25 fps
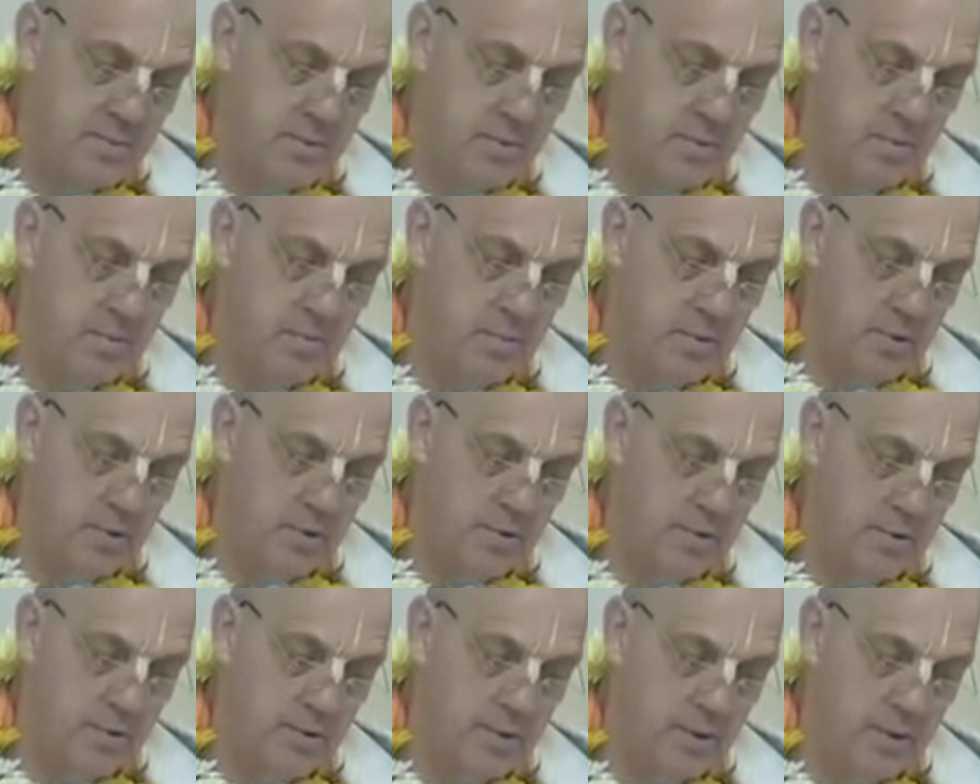
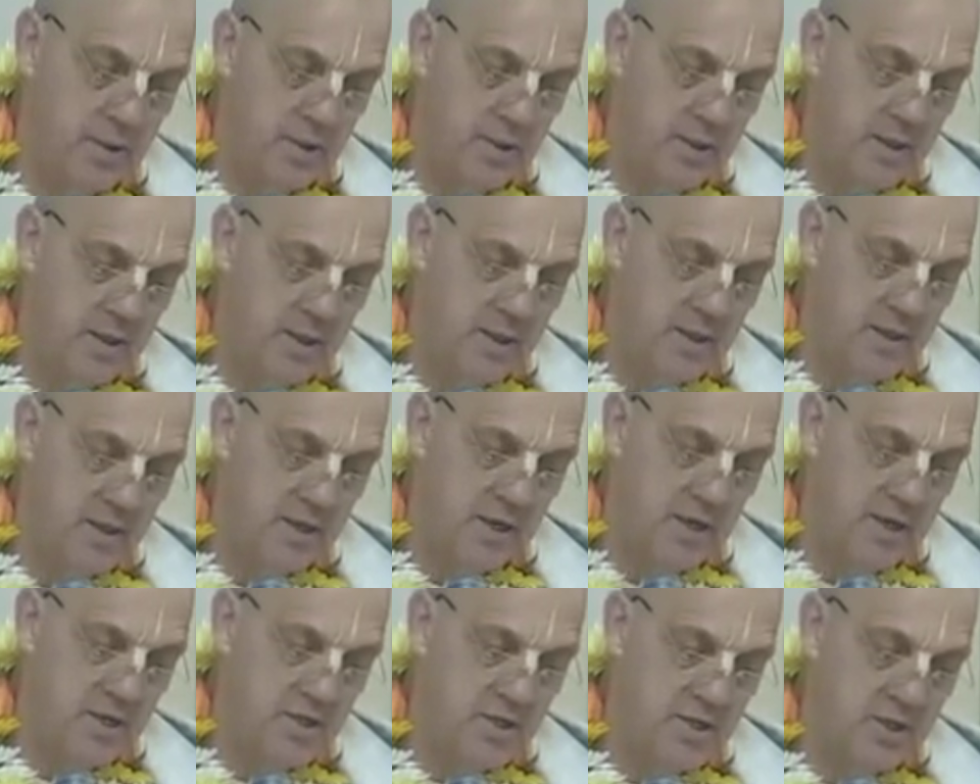world,
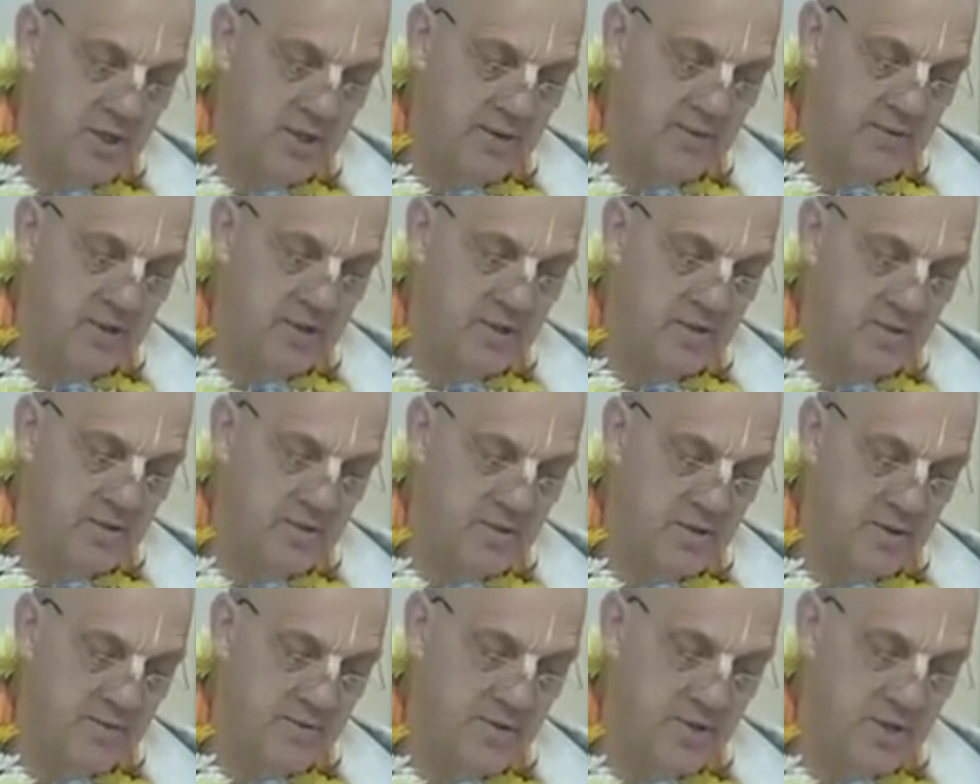engage in loving the
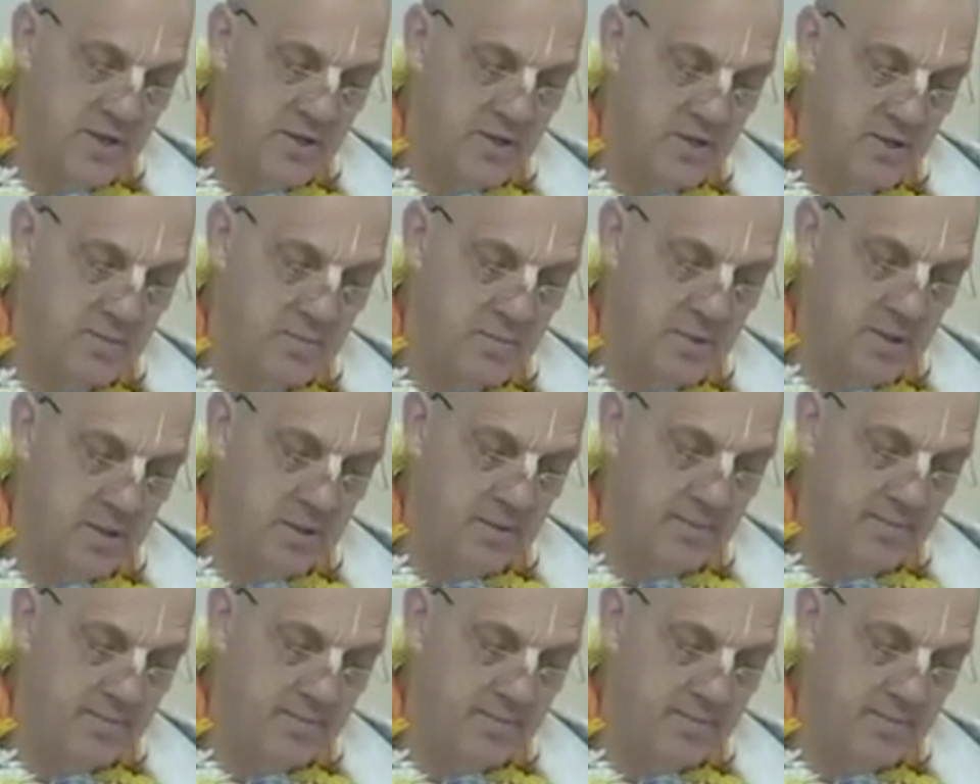service unto me.